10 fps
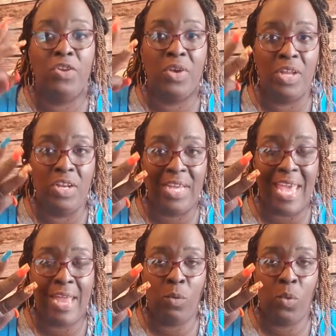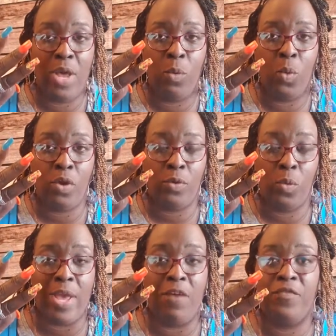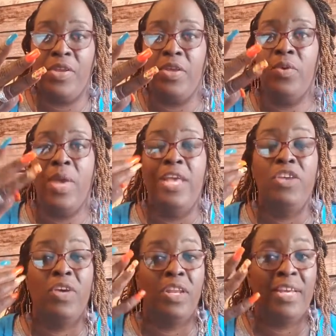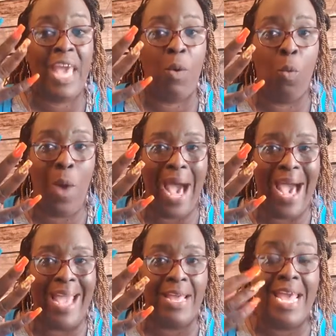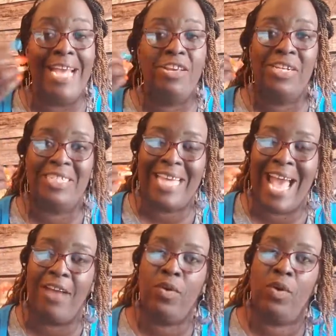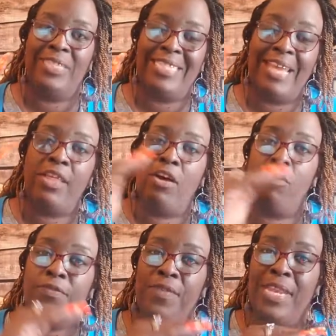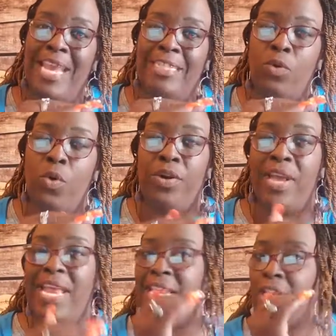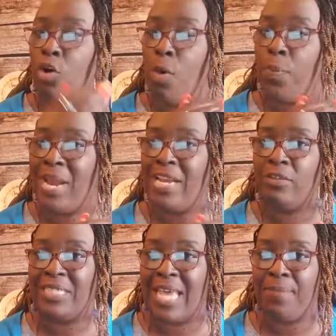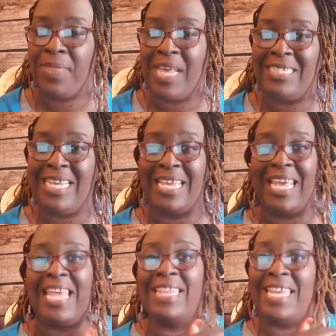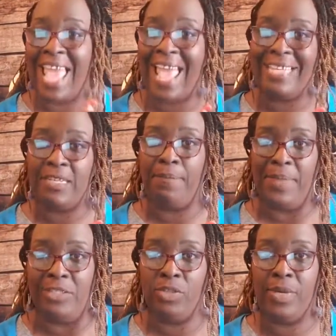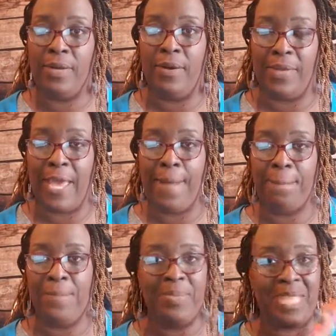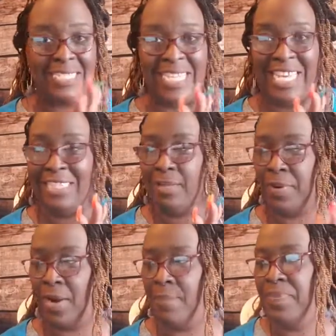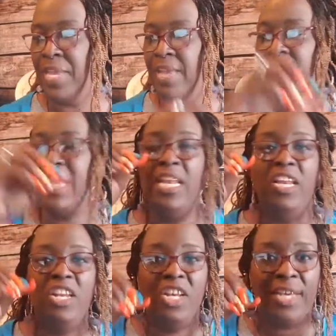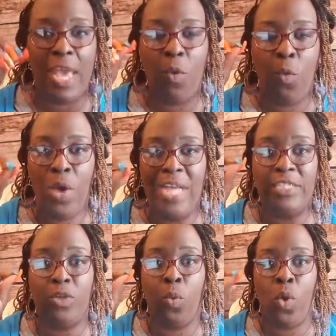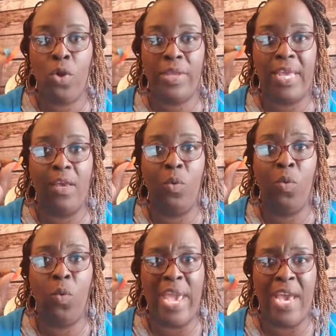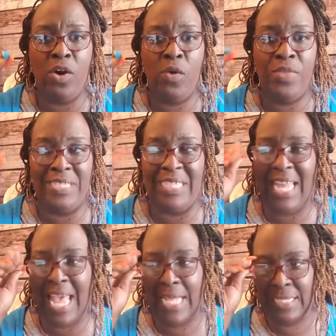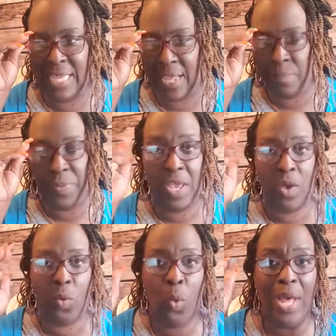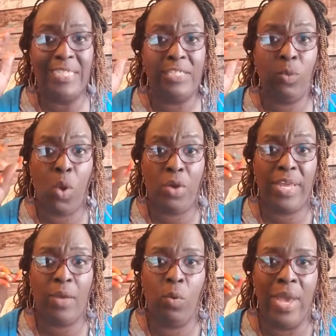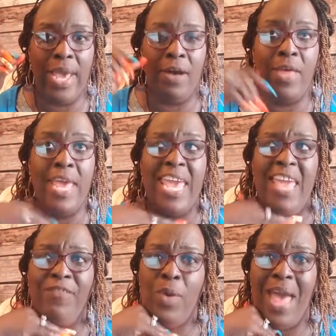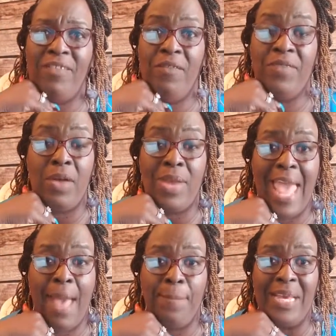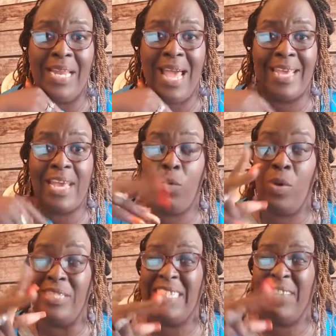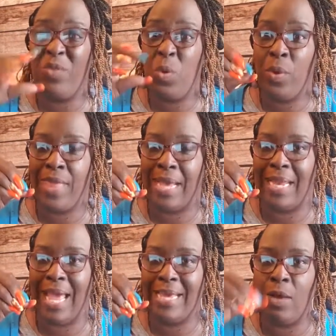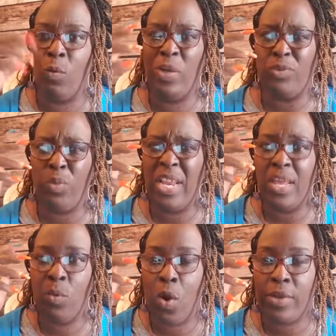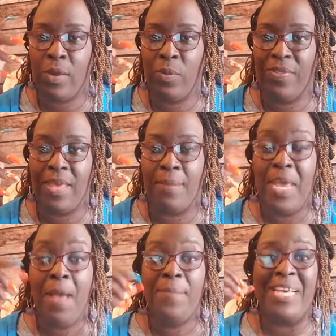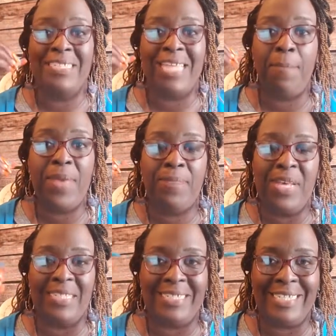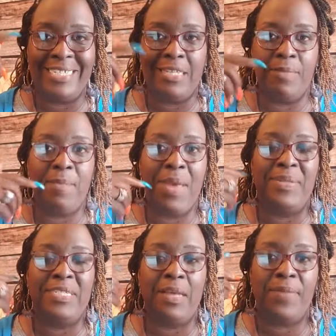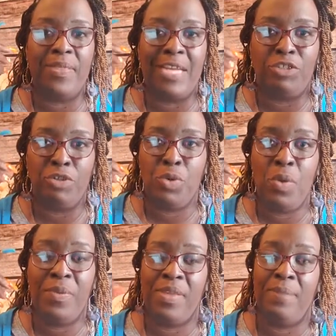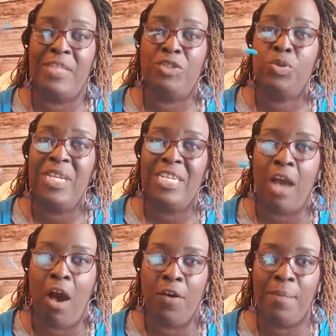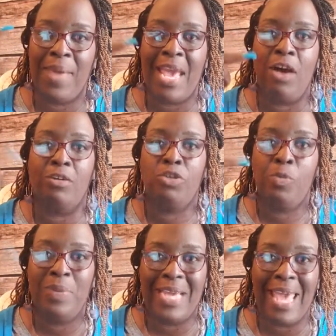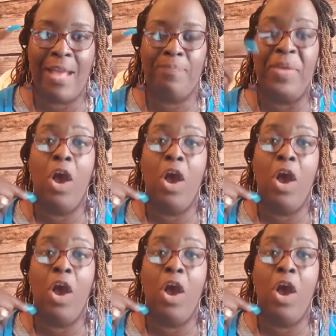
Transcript: You're going to look at what worked well for you. You're going to look at why. And you're going to see how you and set the goals for the next quarter and incorporate those same things in it and then add something to it. Okay? That's the easy part. Then look at what's working well. This is the last thing. What's working well? If you have a very happy client, what's different with that client? What's really working with them? Because that may be a system. It may be something that you're doing with them that you need to automate or duplicate